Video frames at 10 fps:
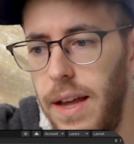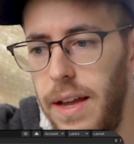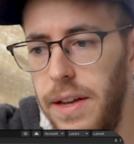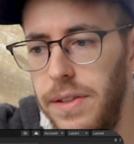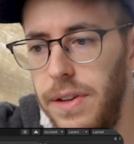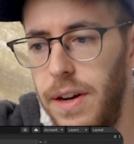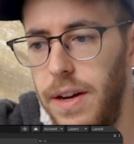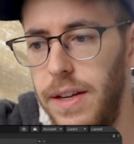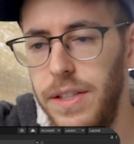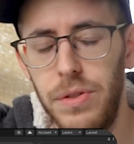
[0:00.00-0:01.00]
and
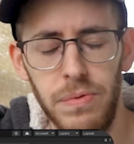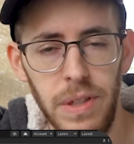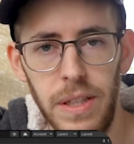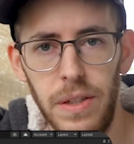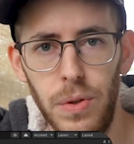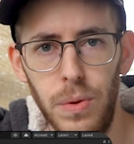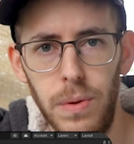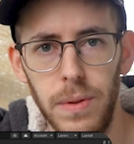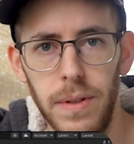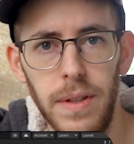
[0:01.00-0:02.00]
is really
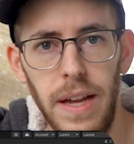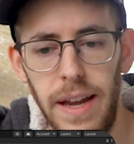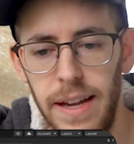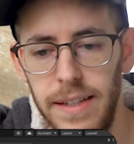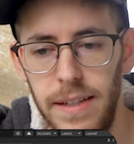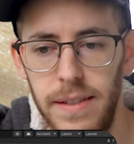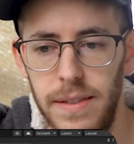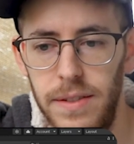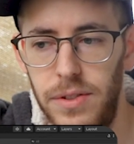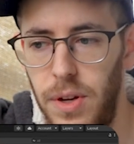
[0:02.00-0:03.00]
cool. And
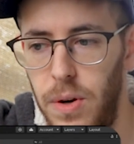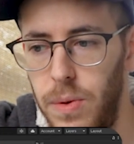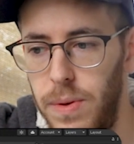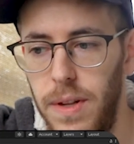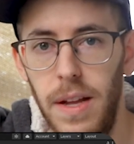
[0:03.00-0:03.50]
so